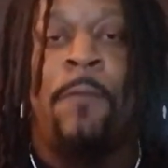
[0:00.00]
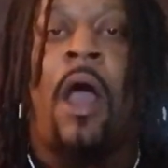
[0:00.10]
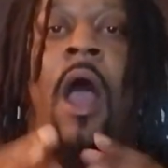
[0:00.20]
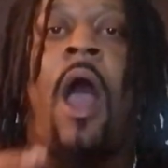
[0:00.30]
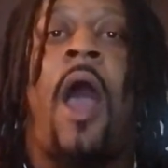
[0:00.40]

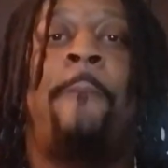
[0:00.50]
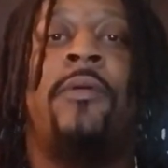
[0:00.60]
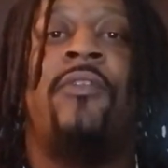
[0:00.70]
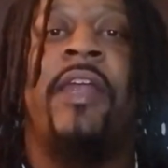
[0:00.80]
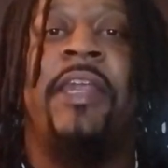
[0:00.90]
are
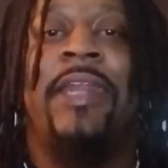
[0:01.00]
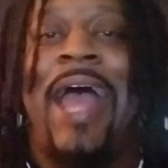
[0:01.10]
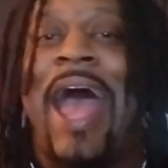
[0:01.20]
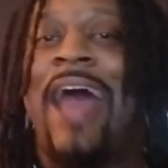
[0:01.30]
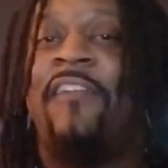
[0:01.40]
operating
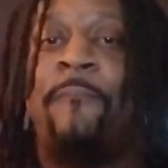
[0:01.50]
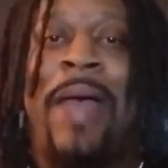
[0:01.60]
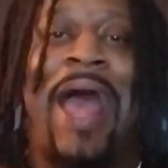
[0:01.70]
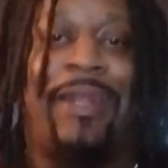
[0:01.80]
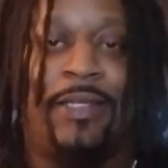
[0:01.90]
out of
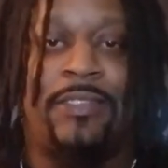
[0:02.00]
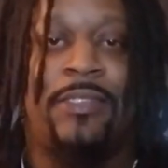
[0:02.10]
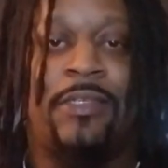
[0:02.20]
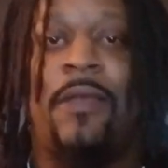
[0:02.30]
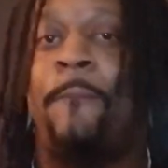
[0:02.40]

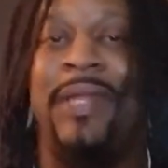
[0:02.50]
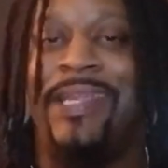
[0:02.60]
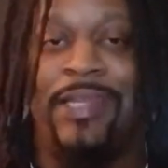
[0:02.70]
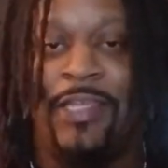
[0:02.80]
balance completely.